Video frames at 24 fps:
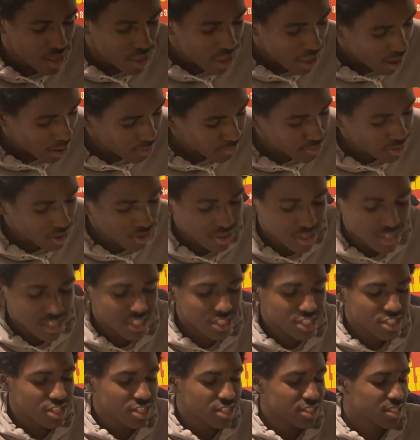I'm low-key
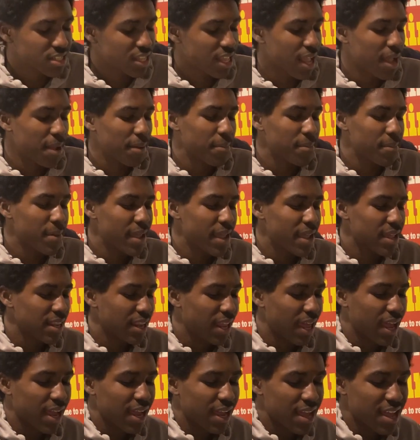just like, man,
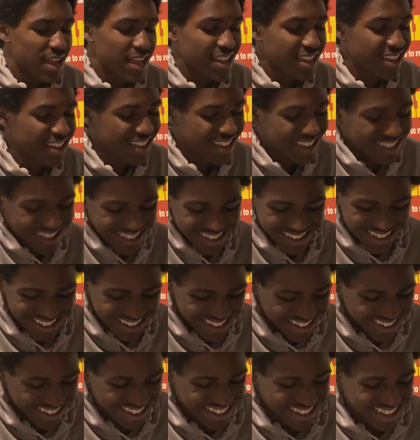like...
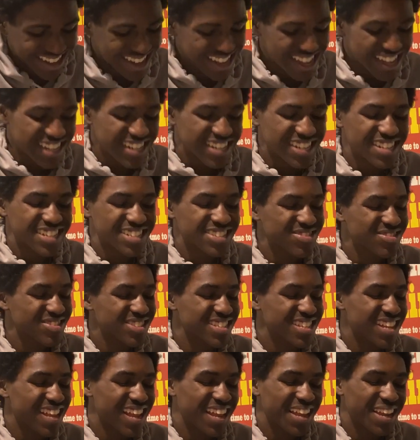This was
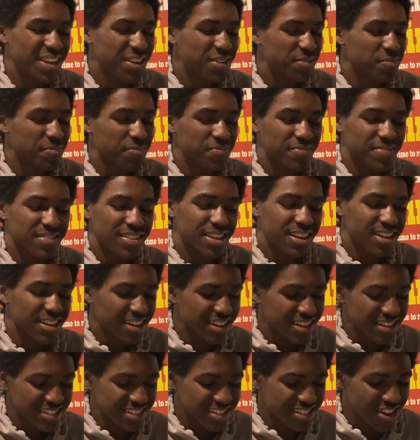like,
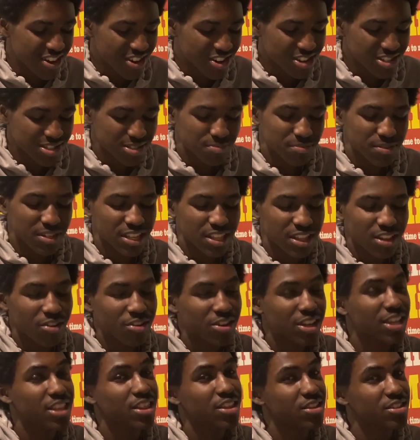this hurts, but it
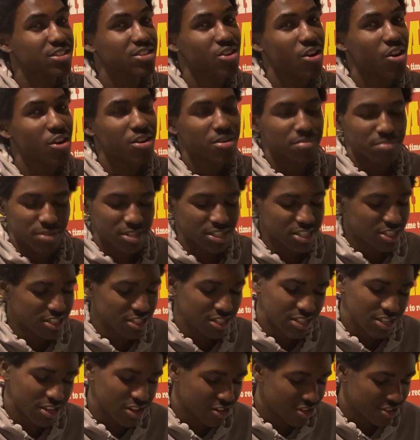low-key looks hard, but it
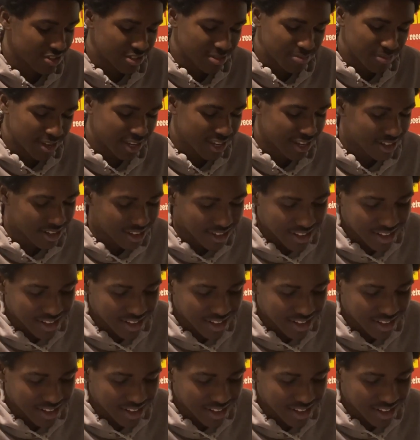just hurts, man.